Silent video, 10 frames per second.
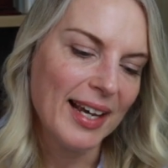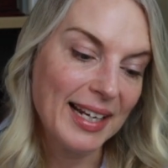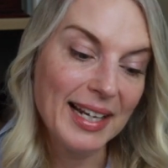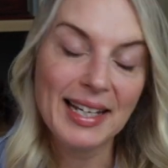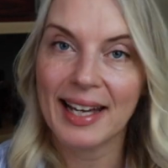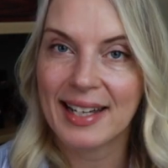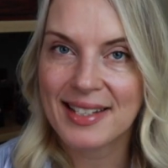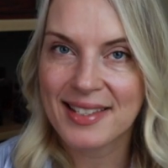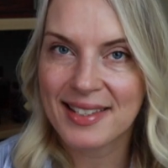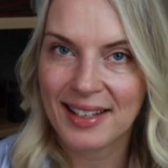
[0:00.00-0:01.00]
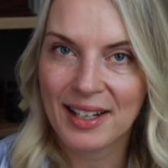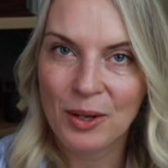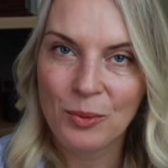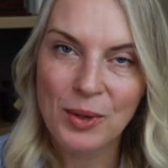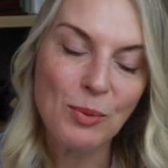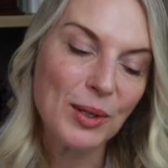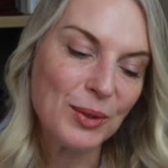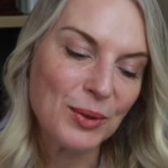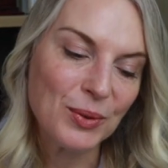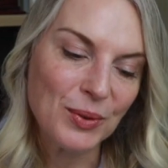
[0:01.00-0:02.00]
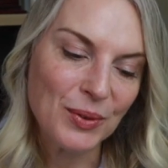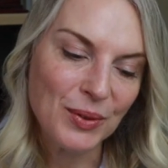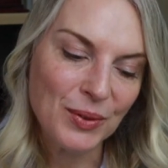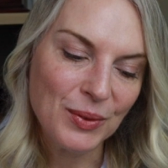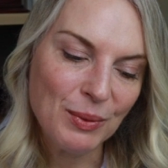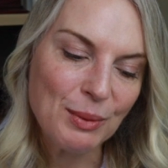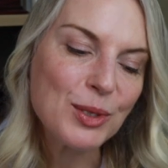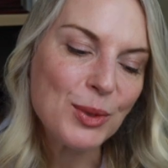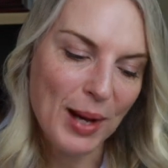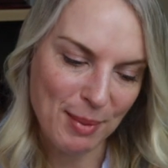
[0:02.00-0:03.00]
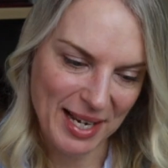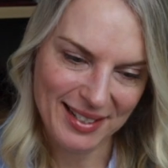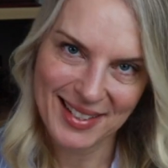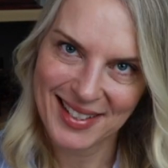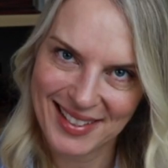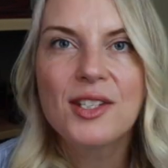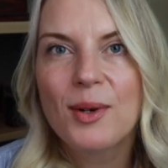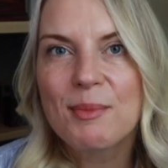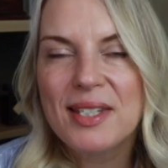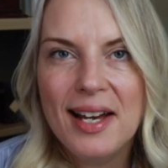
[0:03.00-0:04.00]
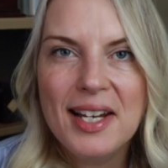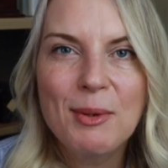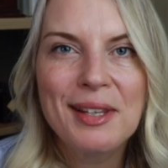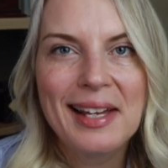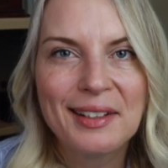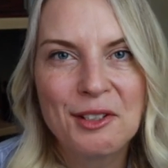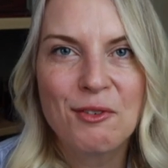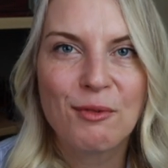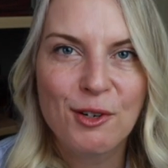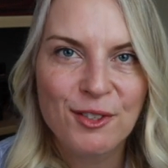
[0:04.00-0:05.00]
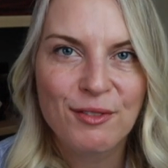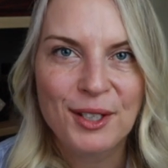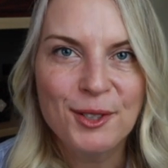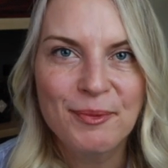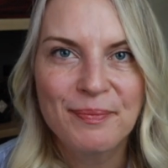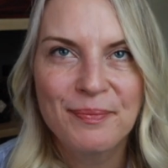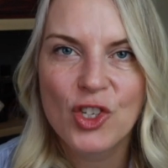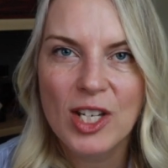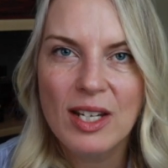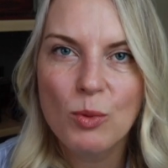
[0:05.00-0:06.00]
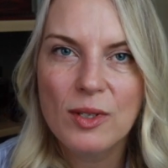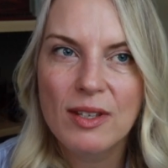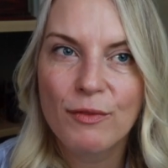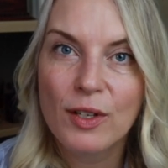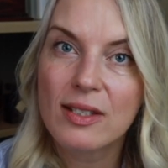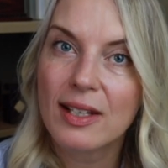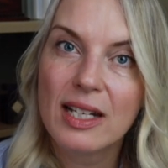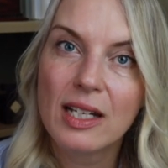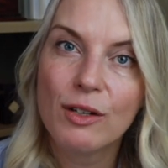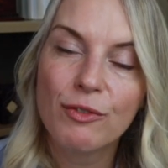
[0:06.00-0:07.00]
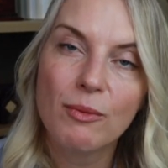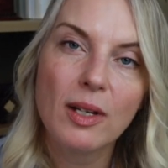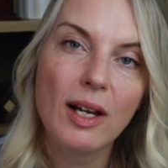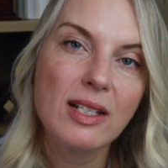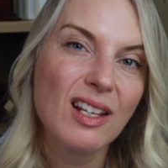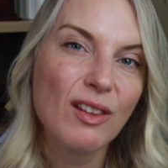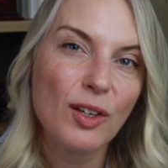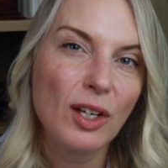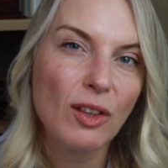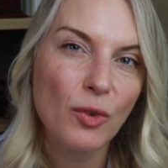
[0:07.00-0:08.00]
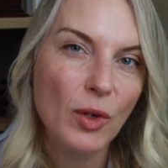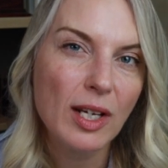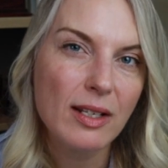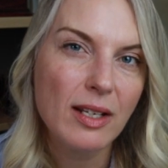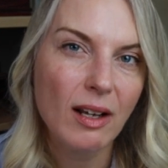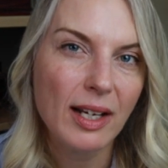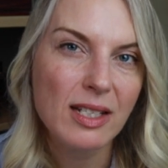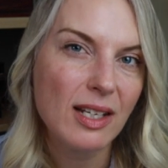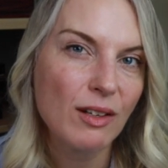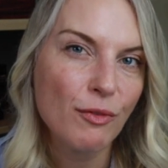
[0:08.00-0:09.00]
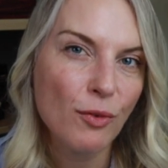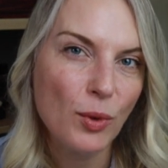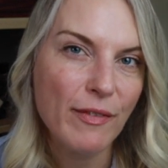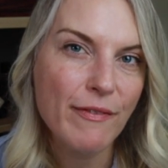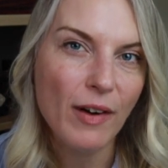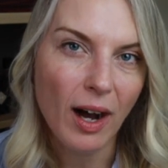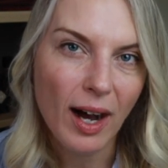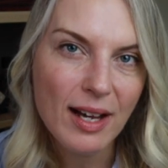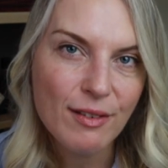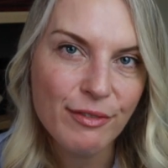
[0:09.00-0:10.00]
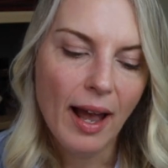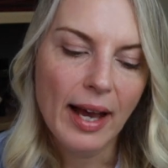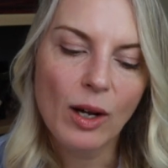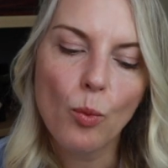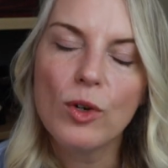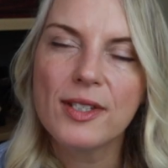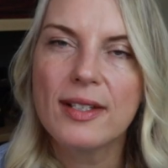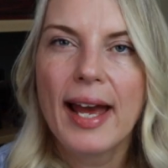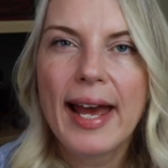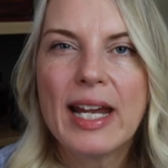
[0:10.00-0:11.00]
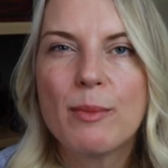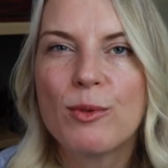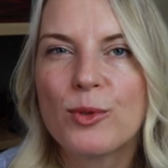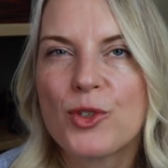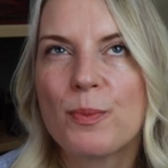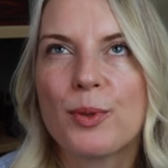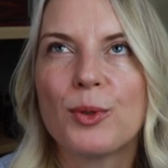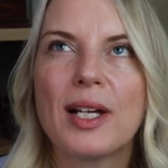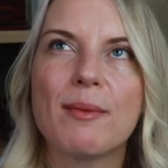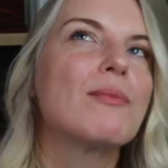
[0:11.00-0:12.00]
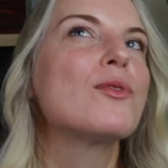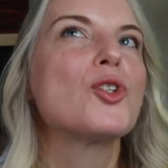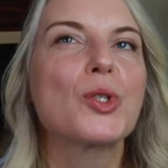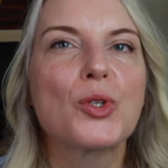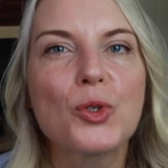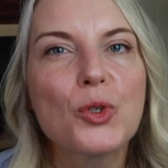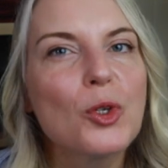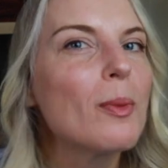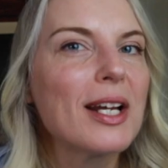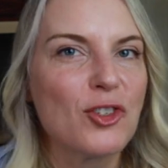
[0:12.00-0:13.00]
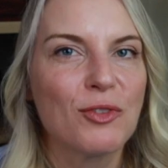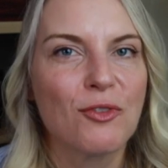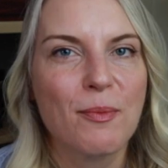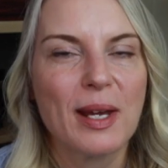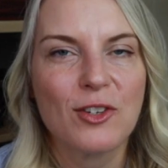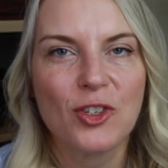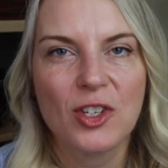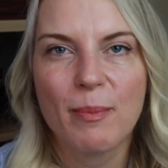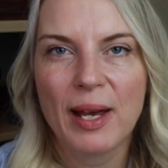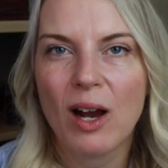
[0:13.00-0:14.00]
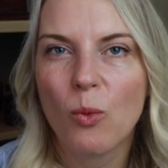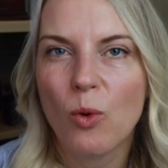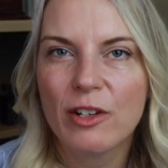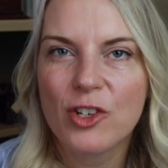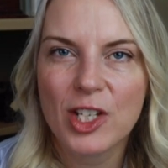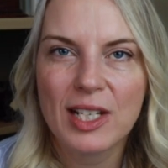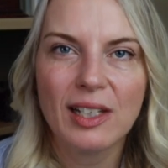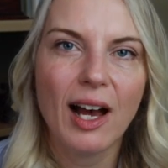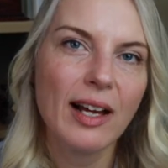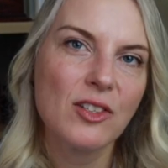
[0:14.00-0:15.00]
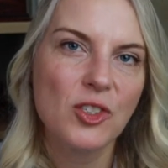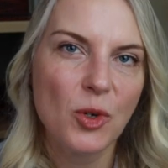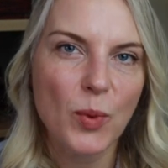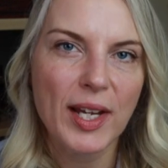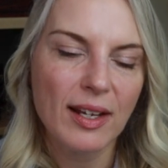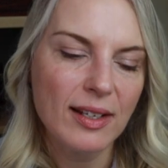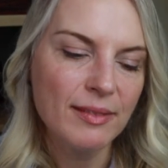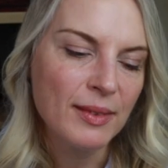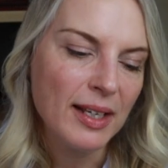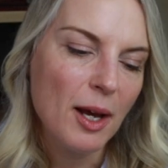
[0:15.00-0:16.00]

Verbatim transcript: in any case, uh, we will we will do our best. So I'm starting with Eleanor Roosevelt. She was the First Lady from 1933 to 1945, and I wasn't able to pull up too much information about what she liked to wear,